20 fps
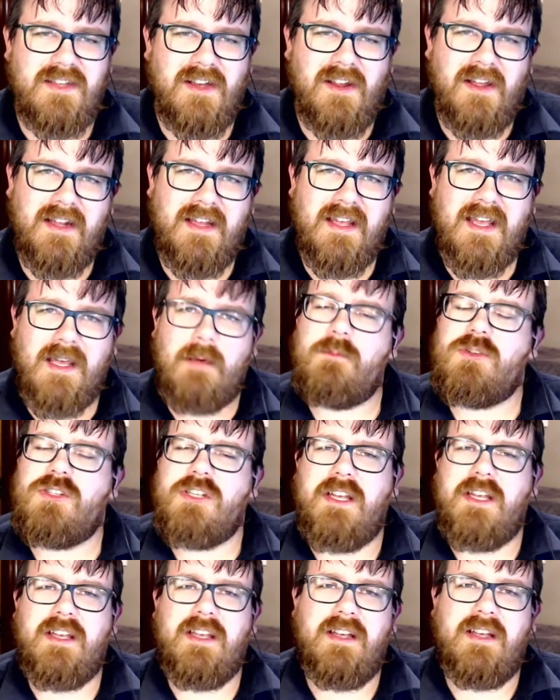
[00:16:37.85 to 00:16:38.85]
and I keep
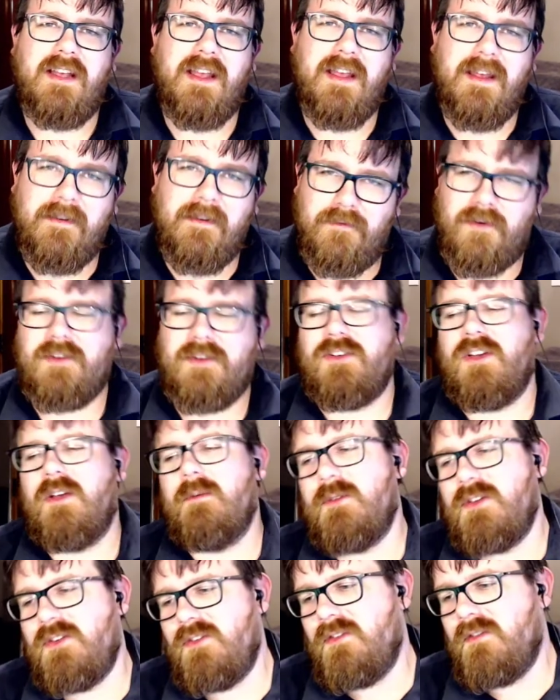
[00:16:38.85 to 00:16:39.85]
checking every
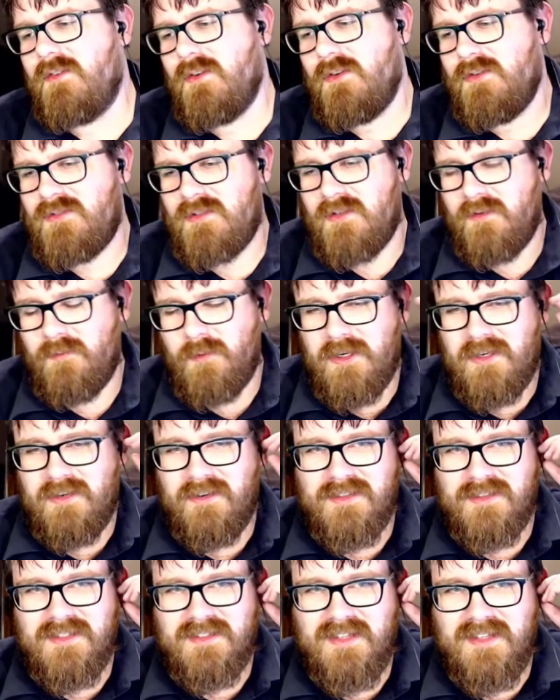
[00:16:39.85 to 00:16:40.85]
time a new version of
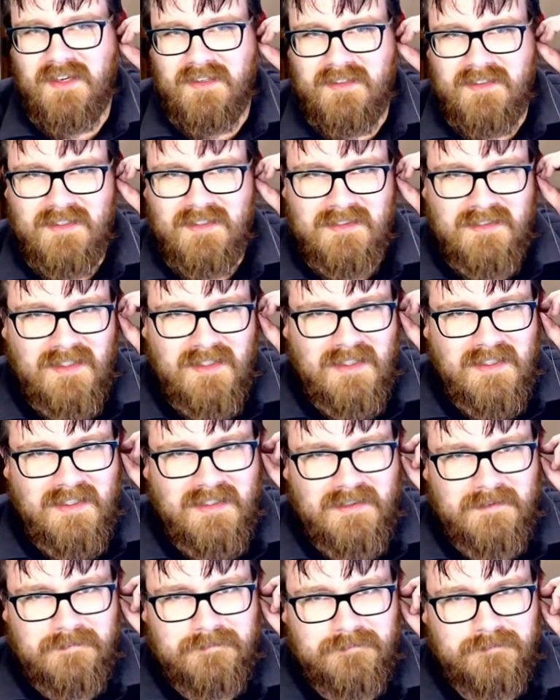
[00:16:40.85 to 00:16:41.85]
Windows is out.
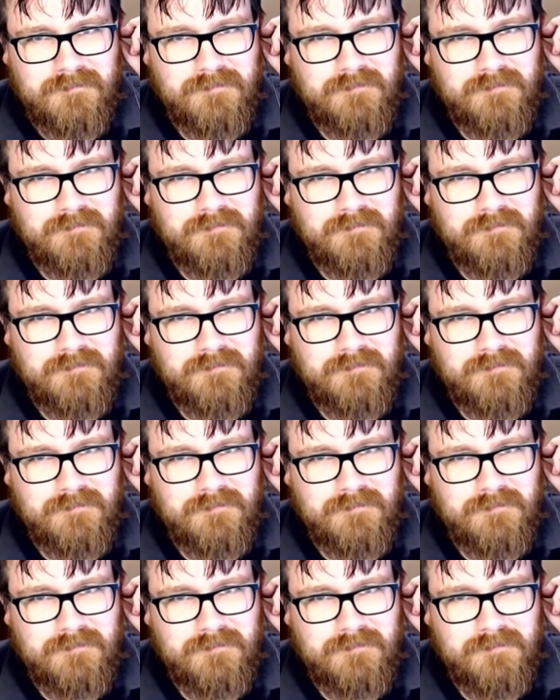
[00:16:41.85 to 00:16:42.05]
Um,